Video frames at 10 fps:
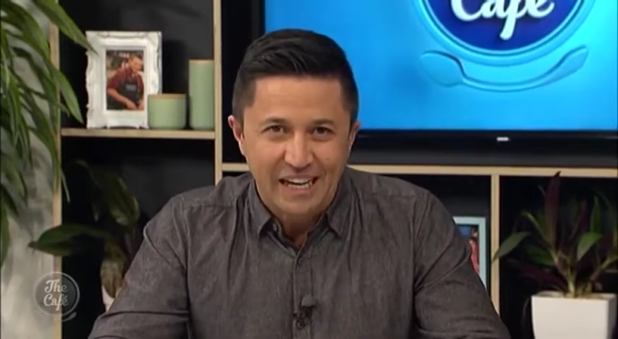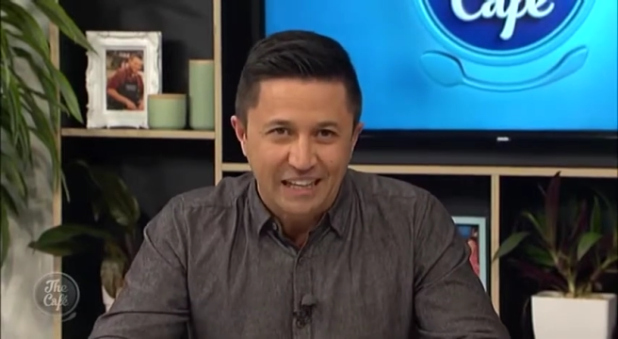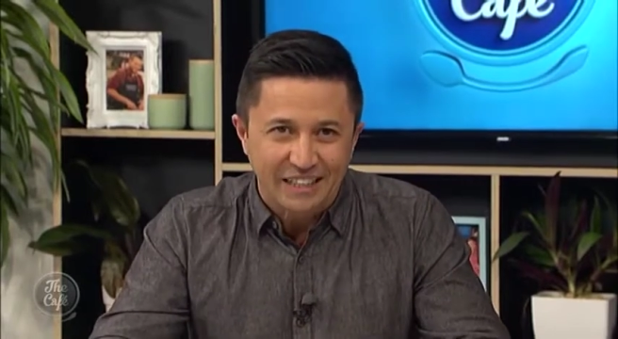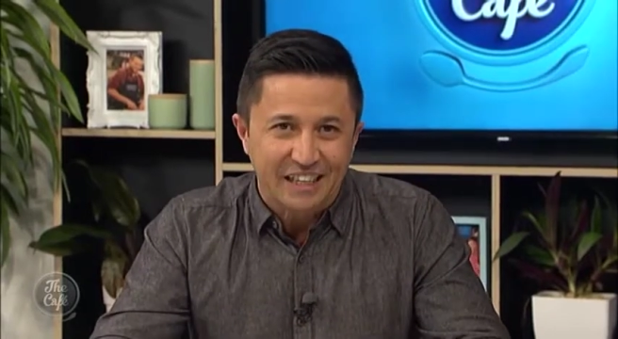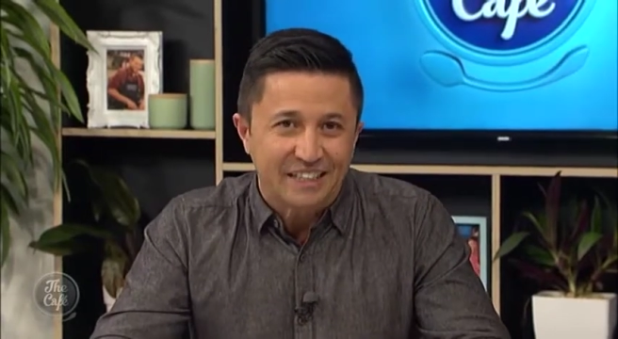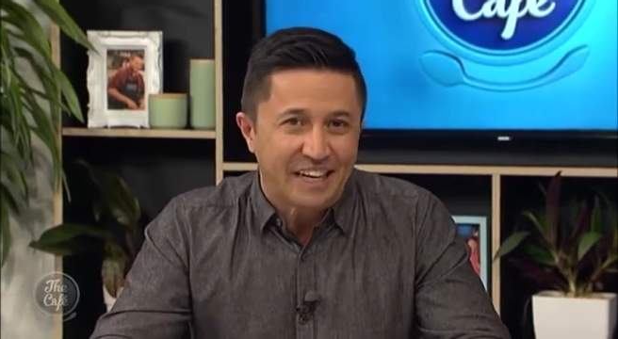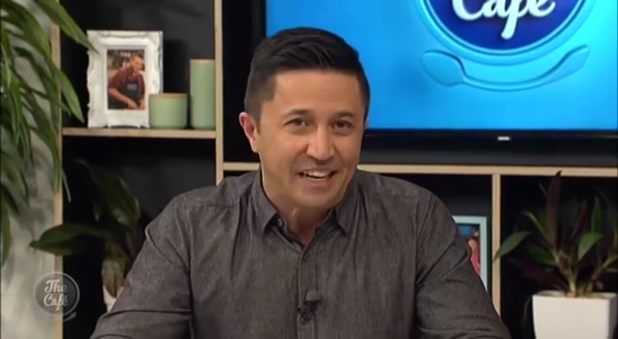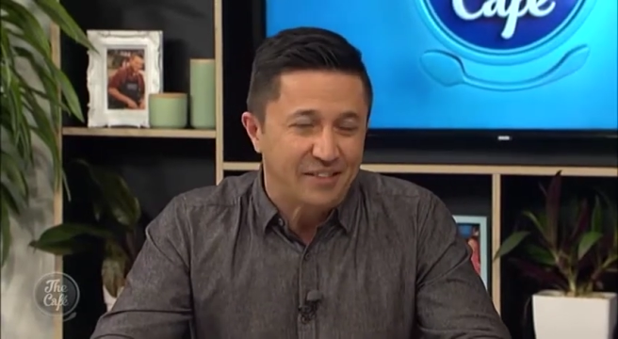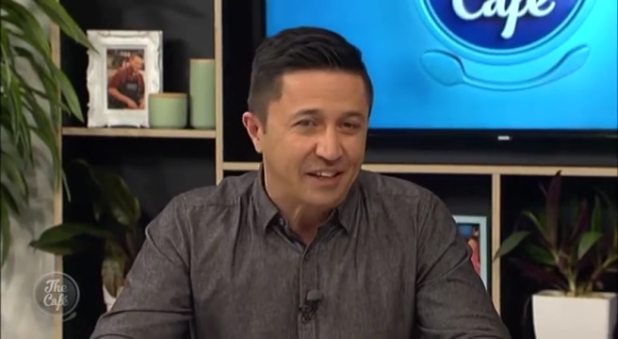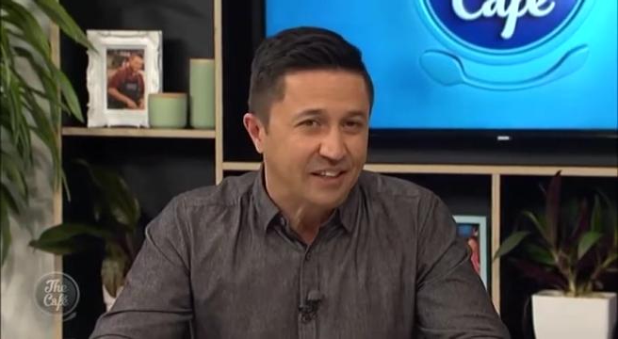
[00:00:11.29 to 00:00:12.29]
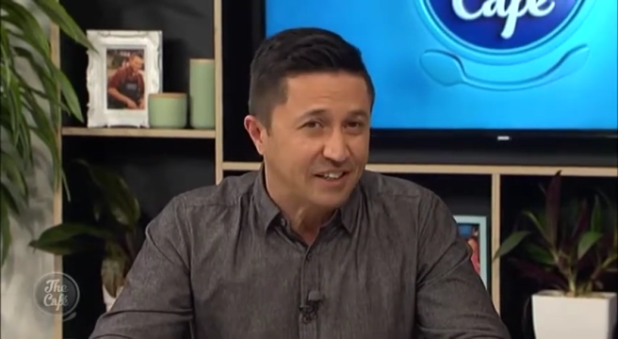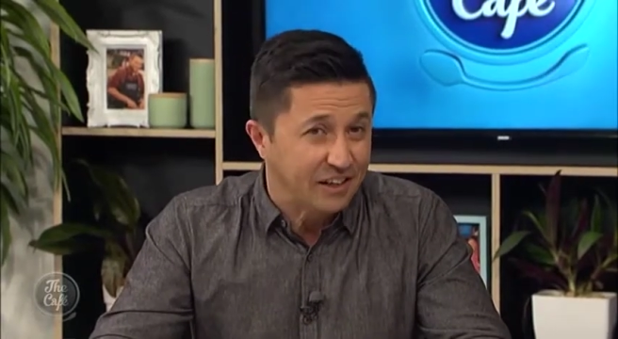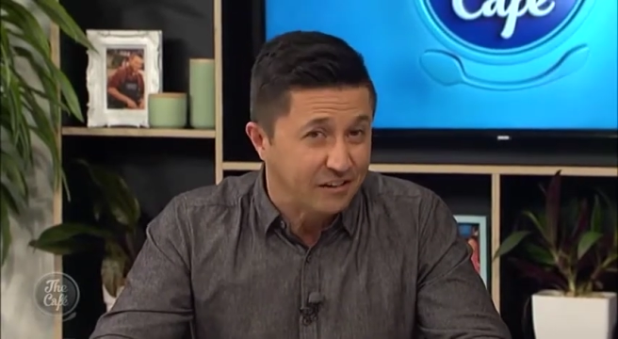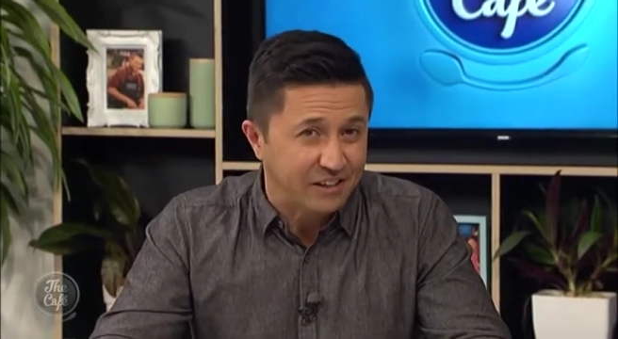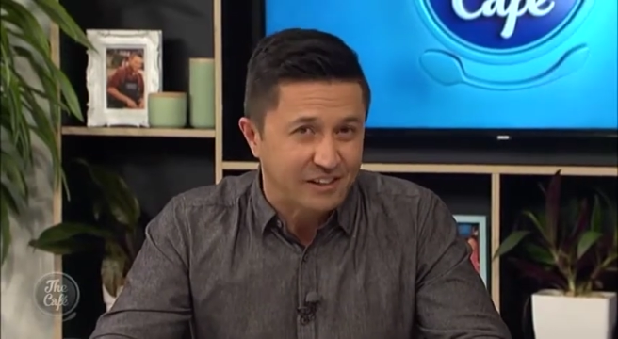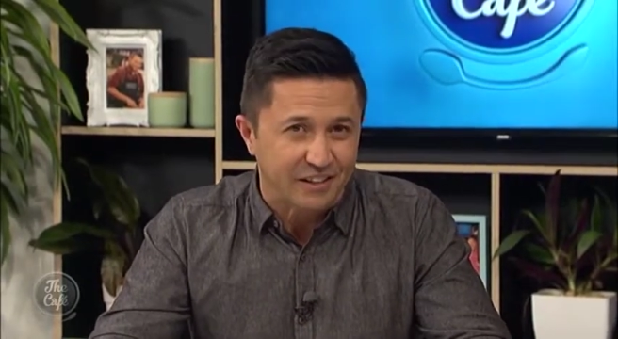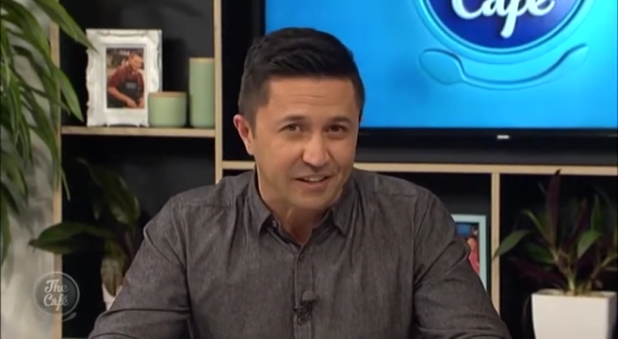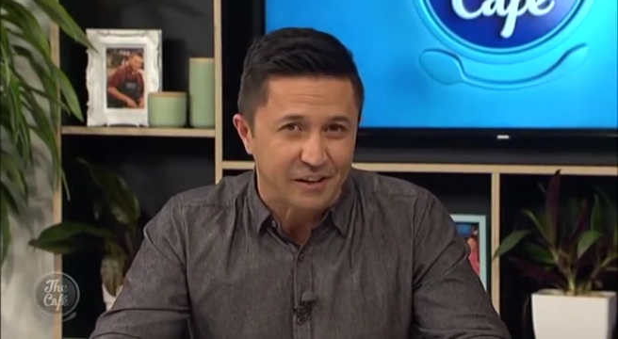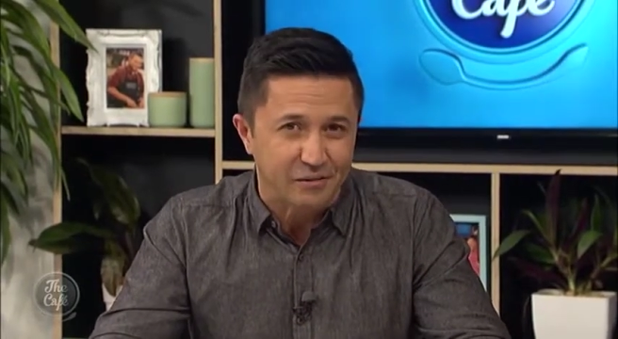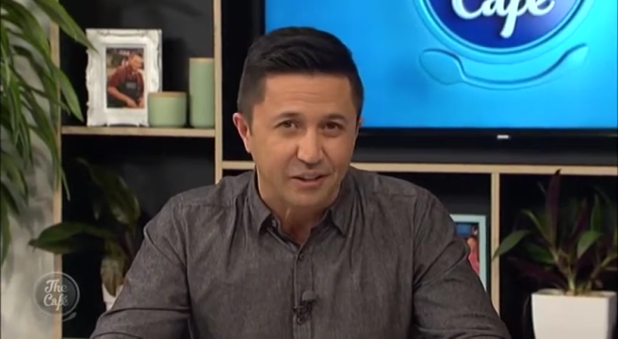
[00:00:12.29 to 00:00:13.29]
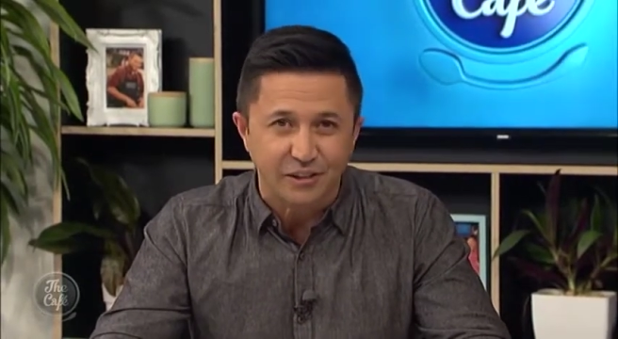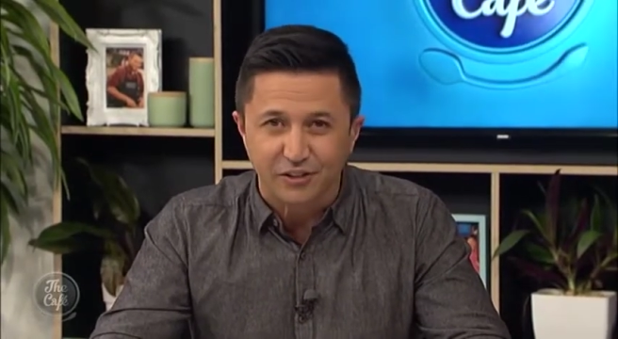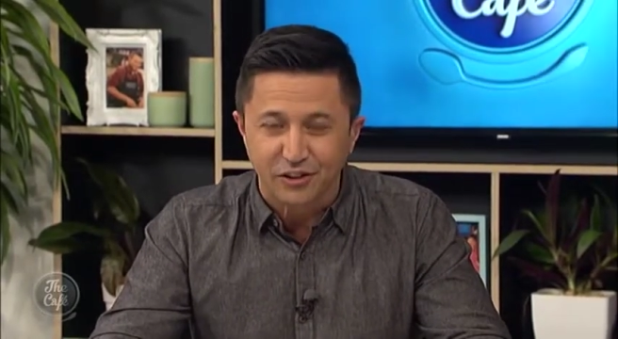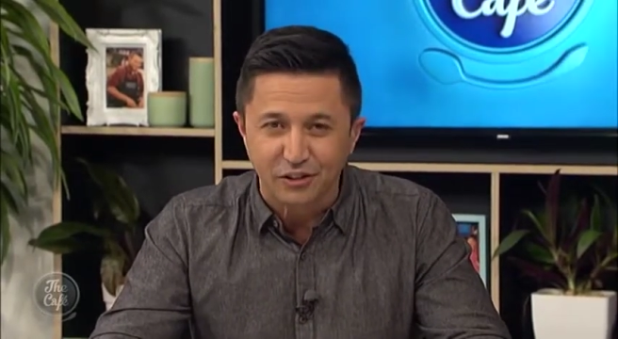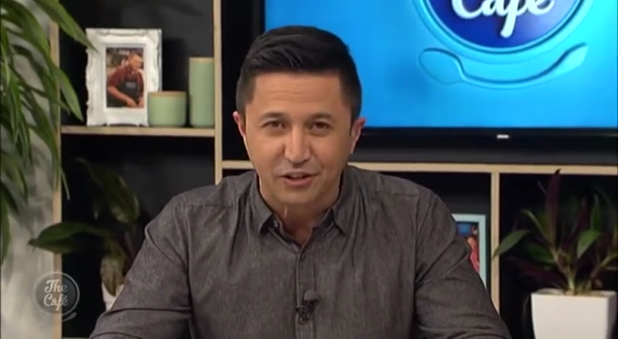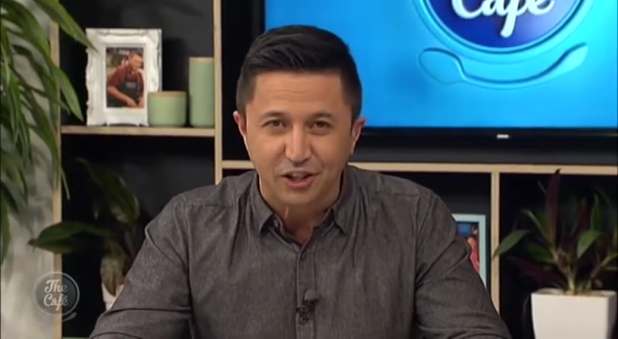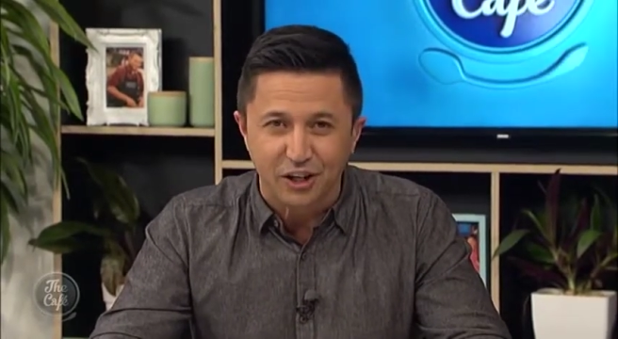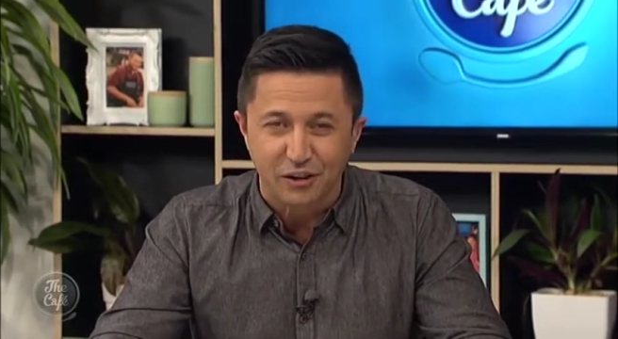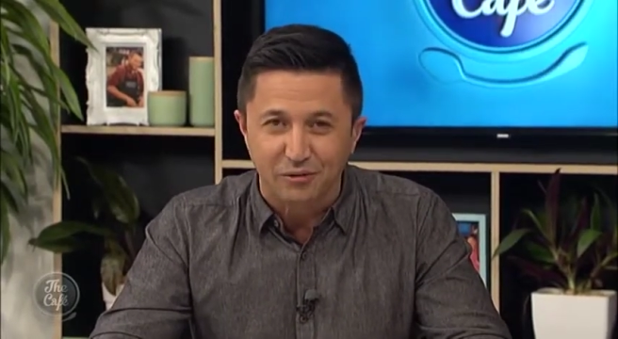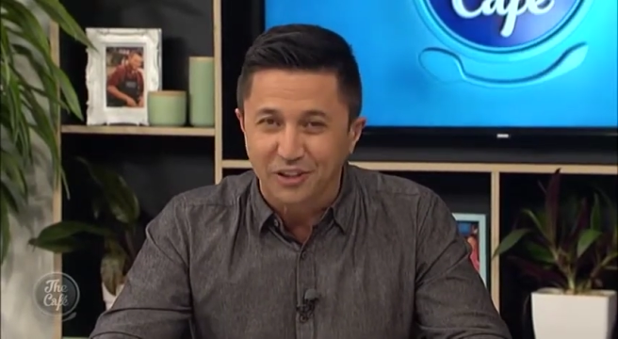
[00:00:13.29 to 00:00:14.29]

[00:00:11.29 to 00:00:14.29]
He's taking things seriously, though, in his new show,